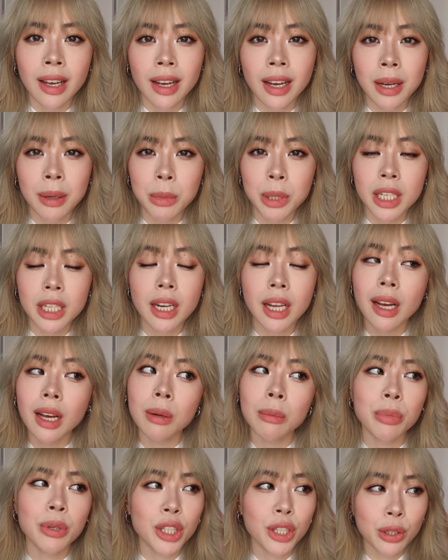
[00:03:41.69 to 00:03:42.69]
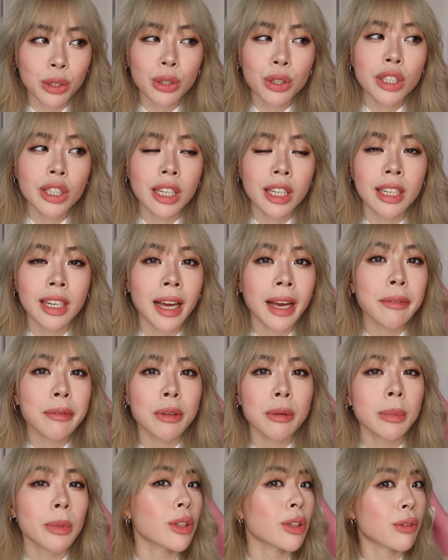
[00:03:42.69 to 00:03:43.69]
I mean, I'm pretty sure you can have
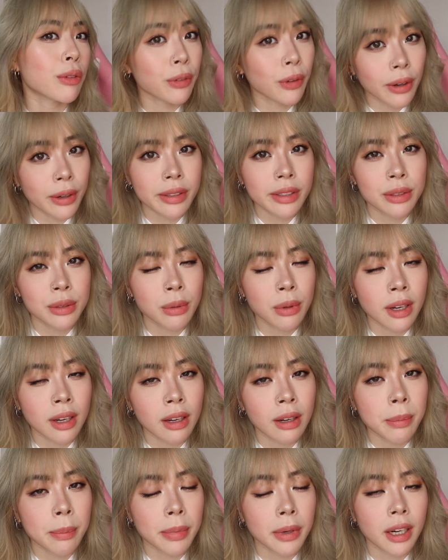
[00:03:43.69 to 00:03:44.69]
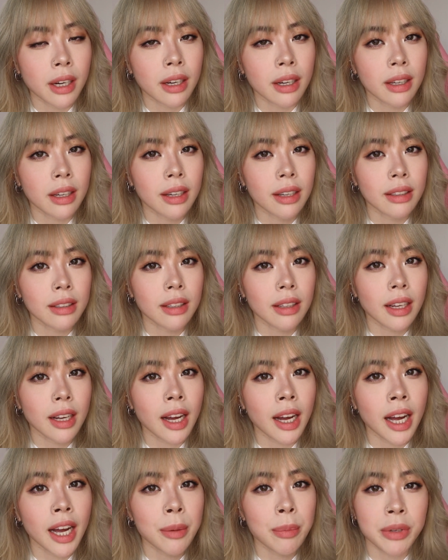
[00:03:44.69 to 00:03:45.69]
them on your phone as well, but
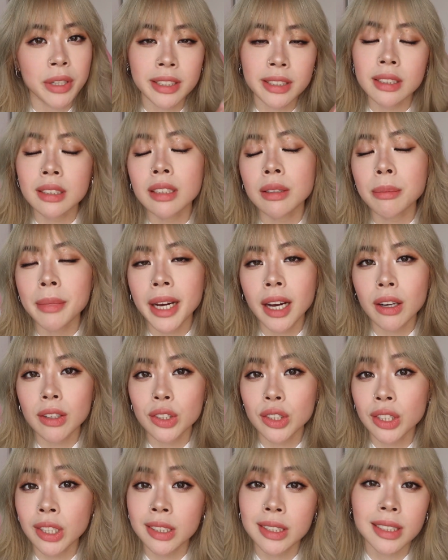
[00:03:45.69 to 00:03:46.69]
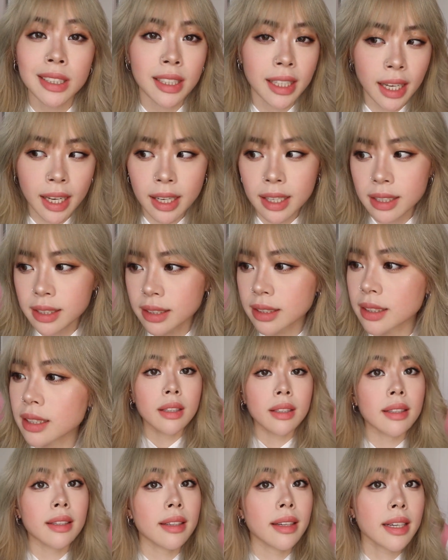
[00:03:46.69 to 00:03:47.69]
I printed them out just in case.
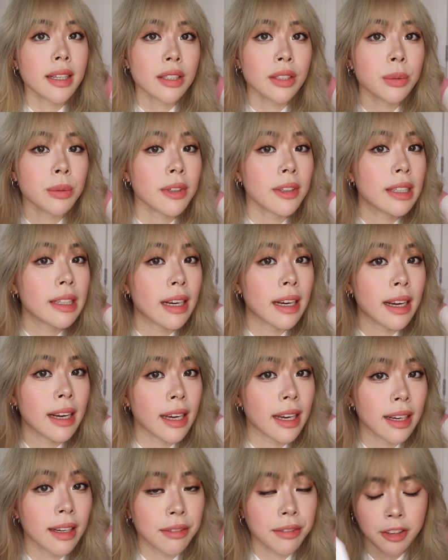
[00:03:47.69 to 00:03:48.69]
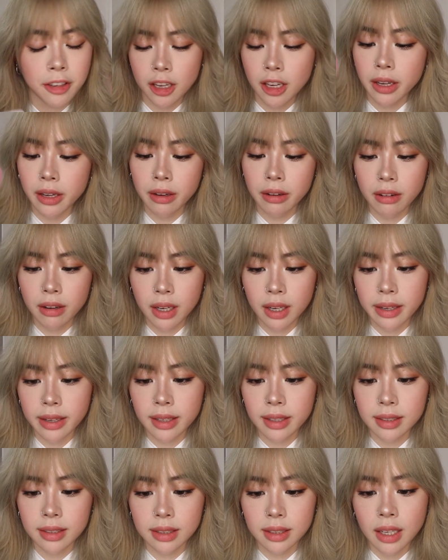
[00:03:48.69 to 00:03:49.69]
The next one I have
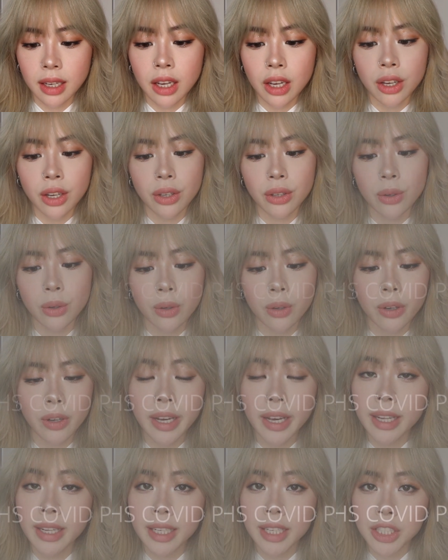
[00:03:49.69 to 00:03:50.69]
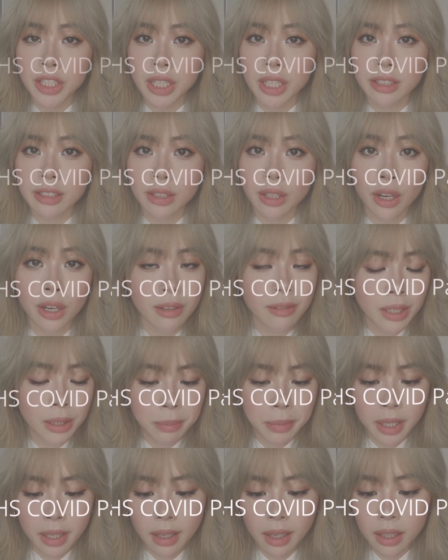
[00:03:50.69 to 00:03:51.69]
here is your NHS
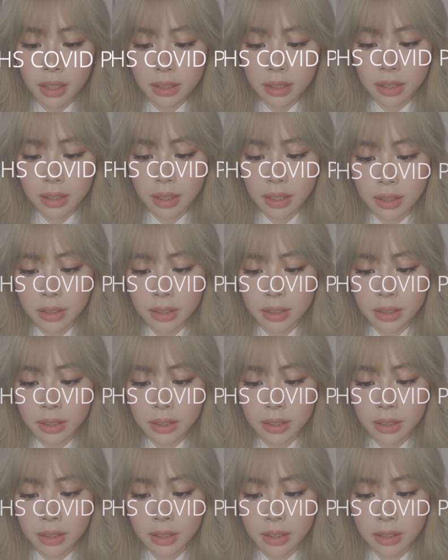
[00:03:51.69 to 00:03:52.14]
COVID pass.